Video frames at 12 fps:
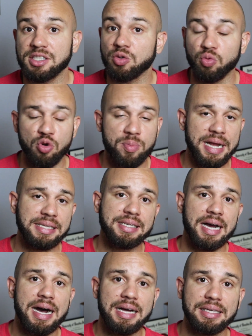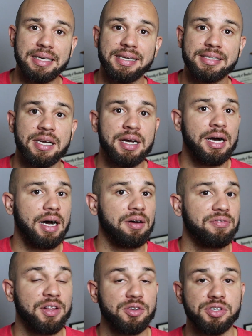To roommates, colleagues,
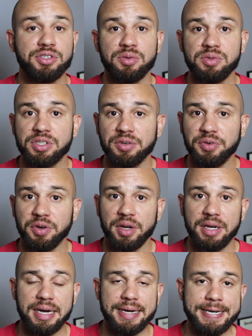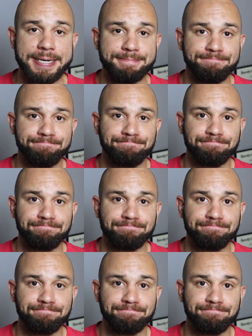fellow students if you're in